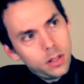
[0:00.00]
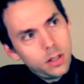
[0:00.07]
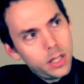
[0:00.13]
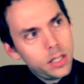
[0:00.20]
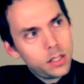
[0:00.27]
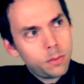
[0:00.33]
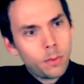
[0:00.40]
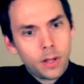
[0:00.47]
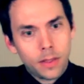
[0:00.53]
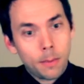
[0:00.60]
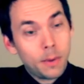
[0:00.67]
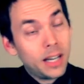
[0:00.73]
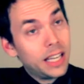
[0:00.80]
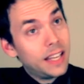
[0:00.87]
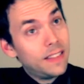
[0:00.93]
this month. I'm
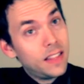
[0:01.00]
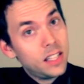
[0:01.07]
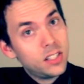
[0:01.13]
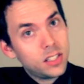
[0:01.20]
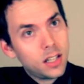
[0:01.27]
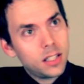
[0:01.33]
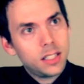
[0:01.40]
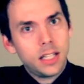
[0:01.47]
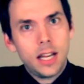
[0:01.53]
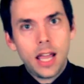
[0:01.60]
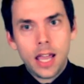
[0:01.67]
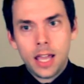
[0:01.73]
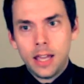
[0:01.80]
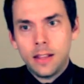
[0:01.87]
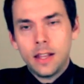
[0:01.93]
going to get this done
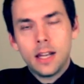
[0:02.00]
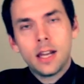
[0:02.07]
today,